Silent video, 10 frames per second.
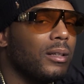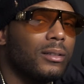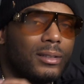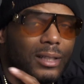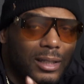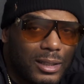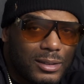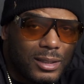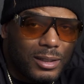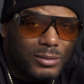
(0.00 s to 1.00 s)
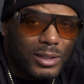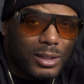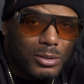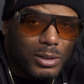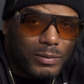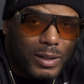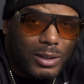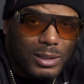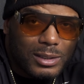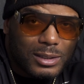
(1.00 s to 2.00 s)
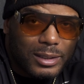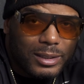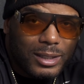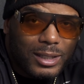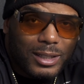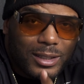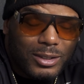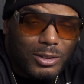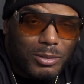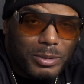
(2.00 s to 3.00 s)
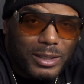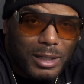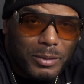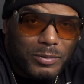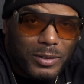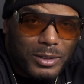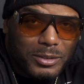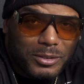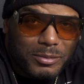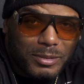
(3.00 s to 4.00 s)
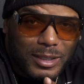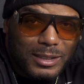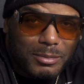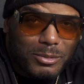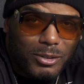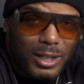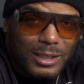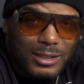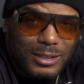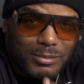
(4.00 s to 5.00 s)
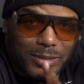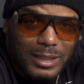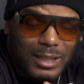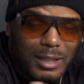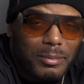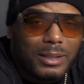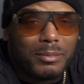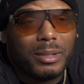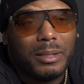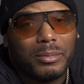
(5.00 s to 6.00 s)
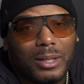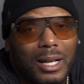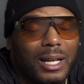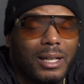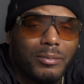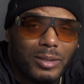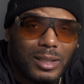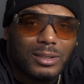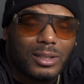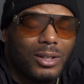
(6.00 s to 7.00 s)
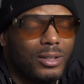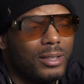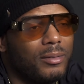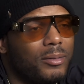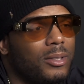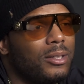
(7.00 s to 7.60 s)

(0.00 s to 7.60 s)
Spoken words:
City of Chattanooga, if y'all listening, we coming for you. We need some grants. We need to help out the people, all right? And we need y'all help.